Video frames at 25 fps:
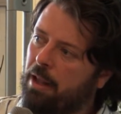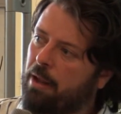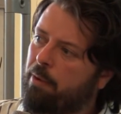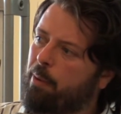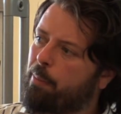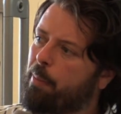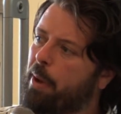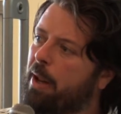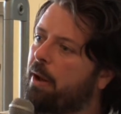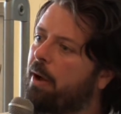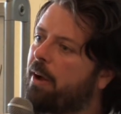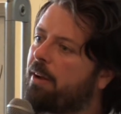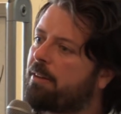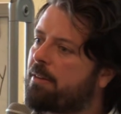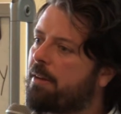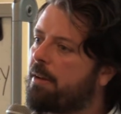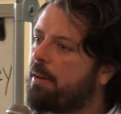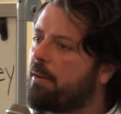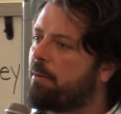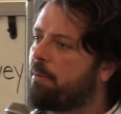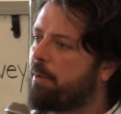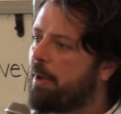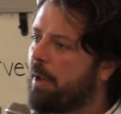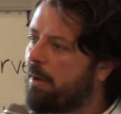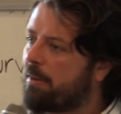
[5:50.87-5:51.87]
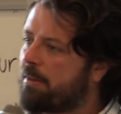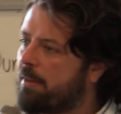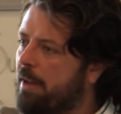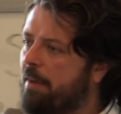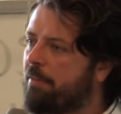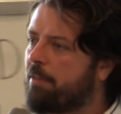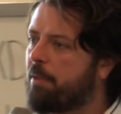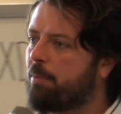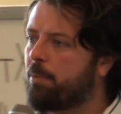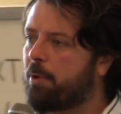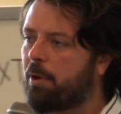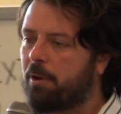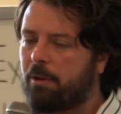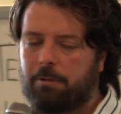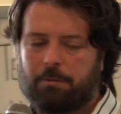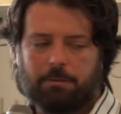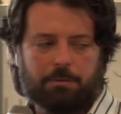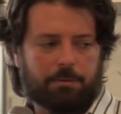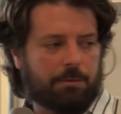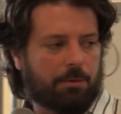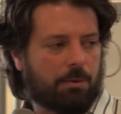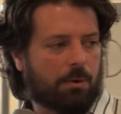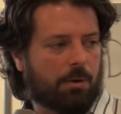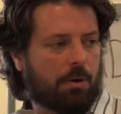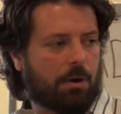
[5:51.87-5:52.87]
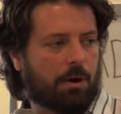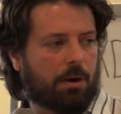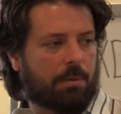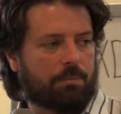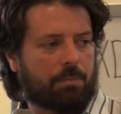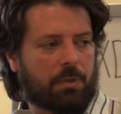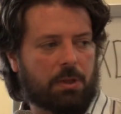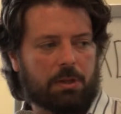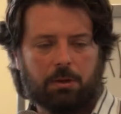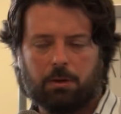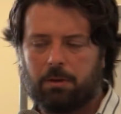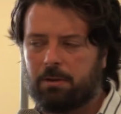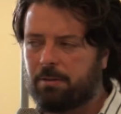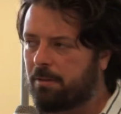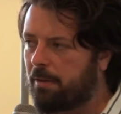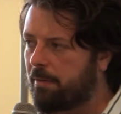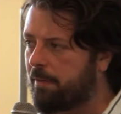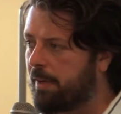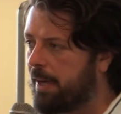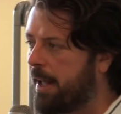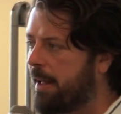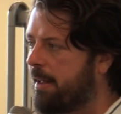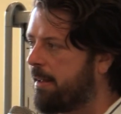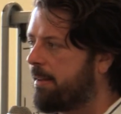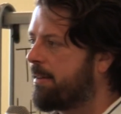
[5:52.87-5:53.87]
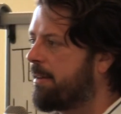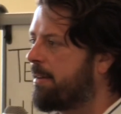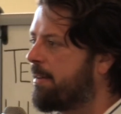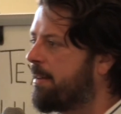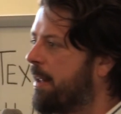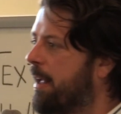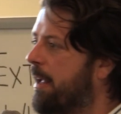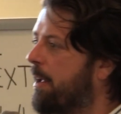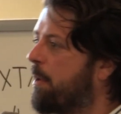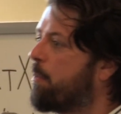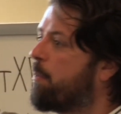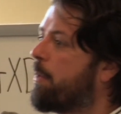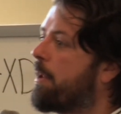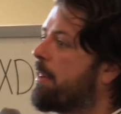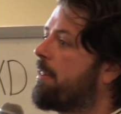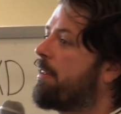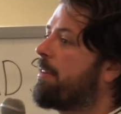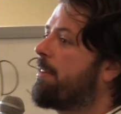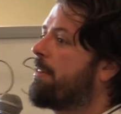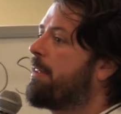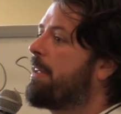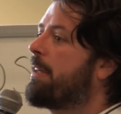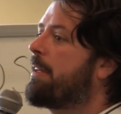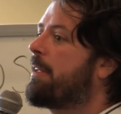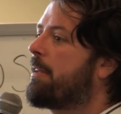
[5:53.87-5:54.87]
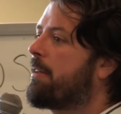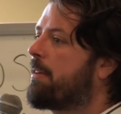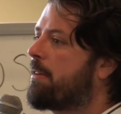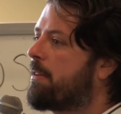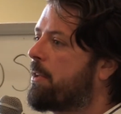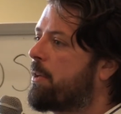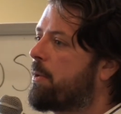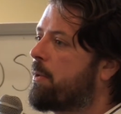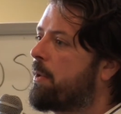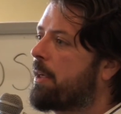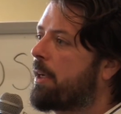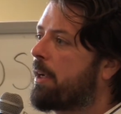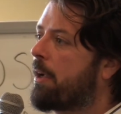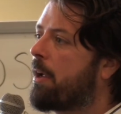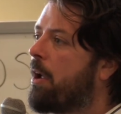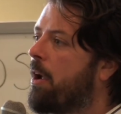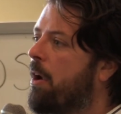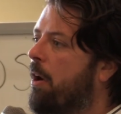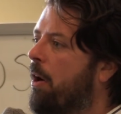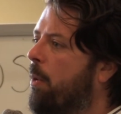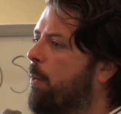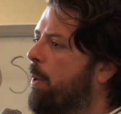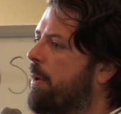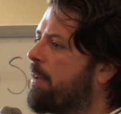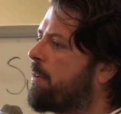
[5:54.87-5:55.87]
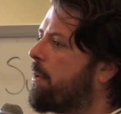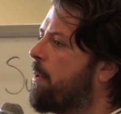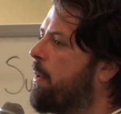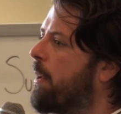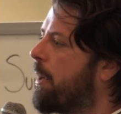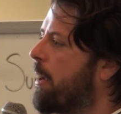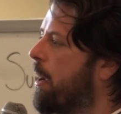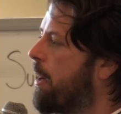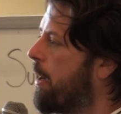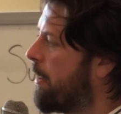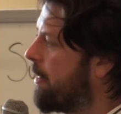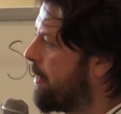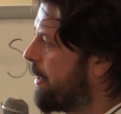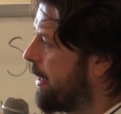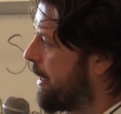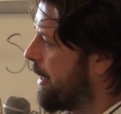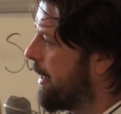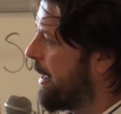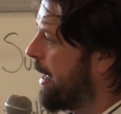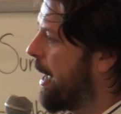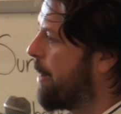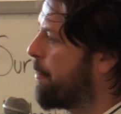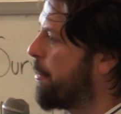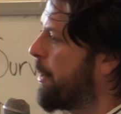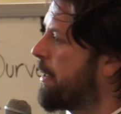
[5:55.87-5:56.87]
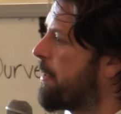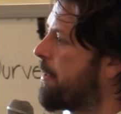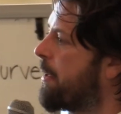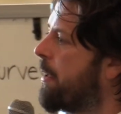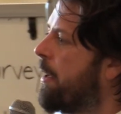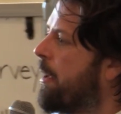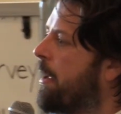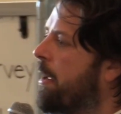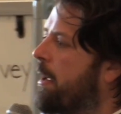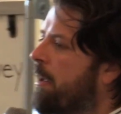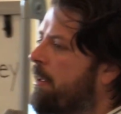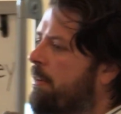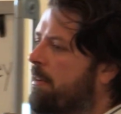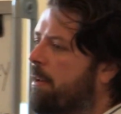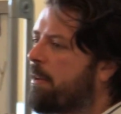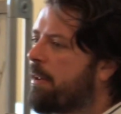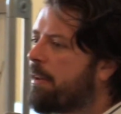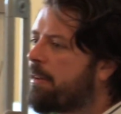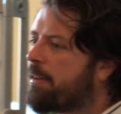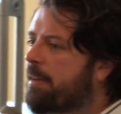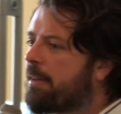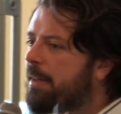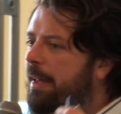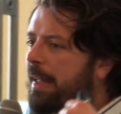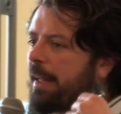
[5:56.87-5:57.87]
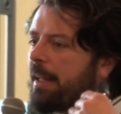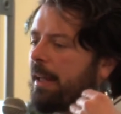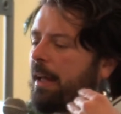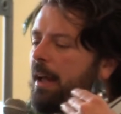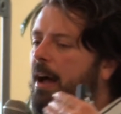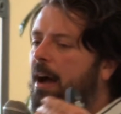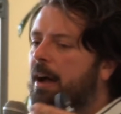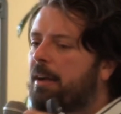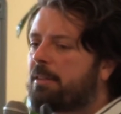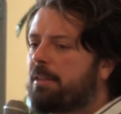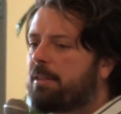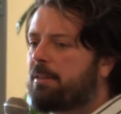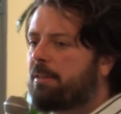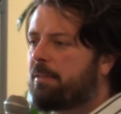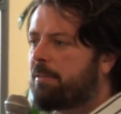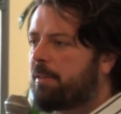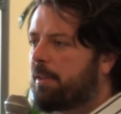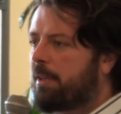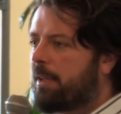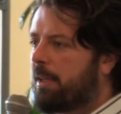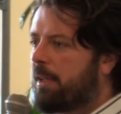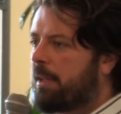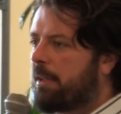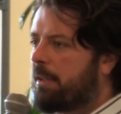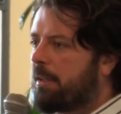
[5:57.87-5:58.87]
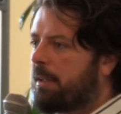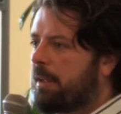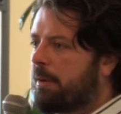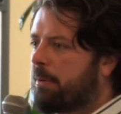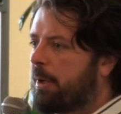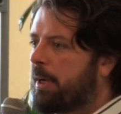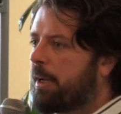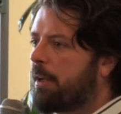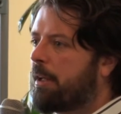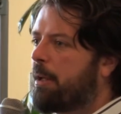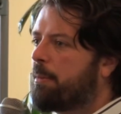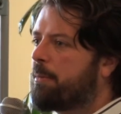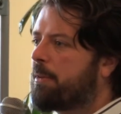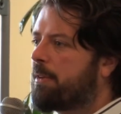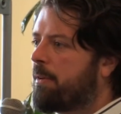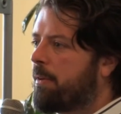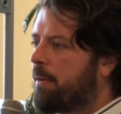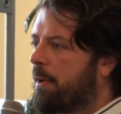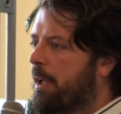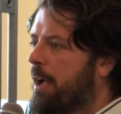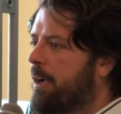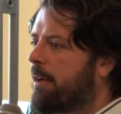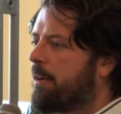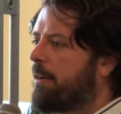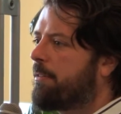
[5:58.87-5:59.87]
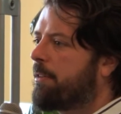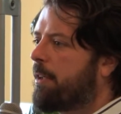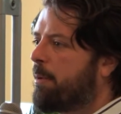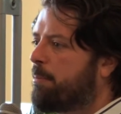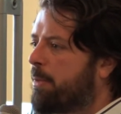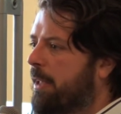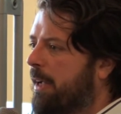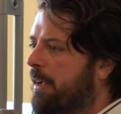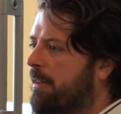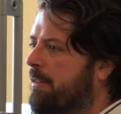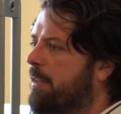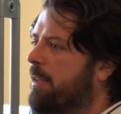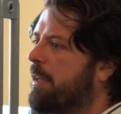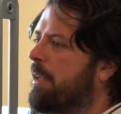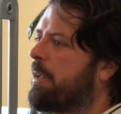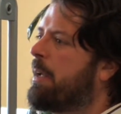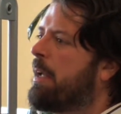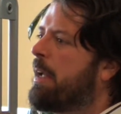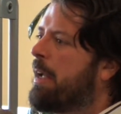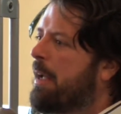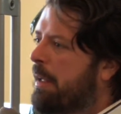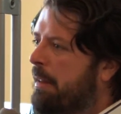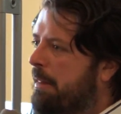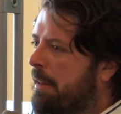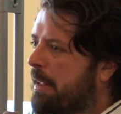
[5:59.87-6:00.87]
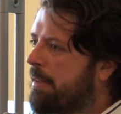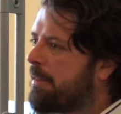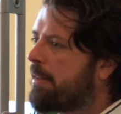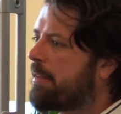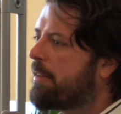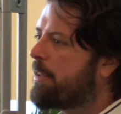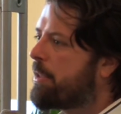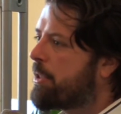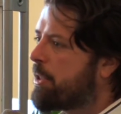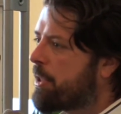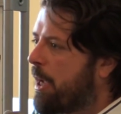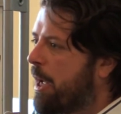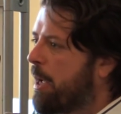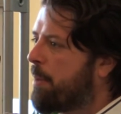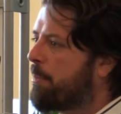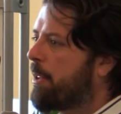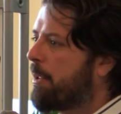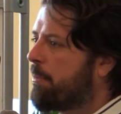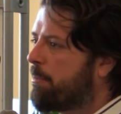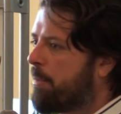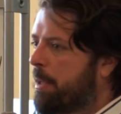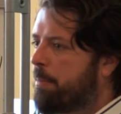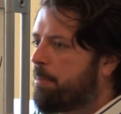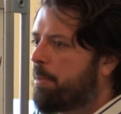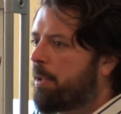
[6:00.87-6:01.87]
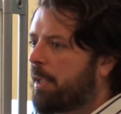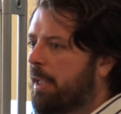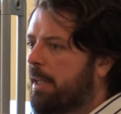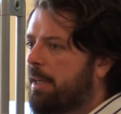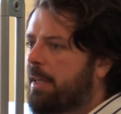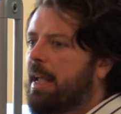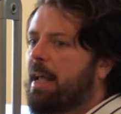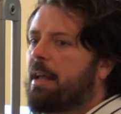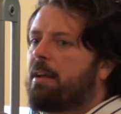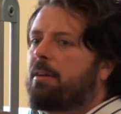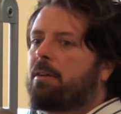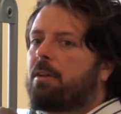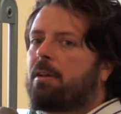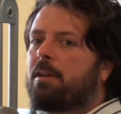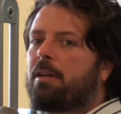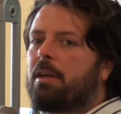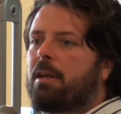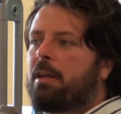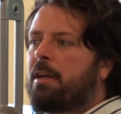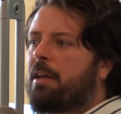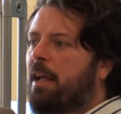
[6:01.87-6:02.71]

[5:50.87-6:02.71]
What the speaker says: We also have them look for units of analysis like what the city is doing, or what's going on at the encampment. So this is a when it comes to cognitive complexity, this is a job that people can handle.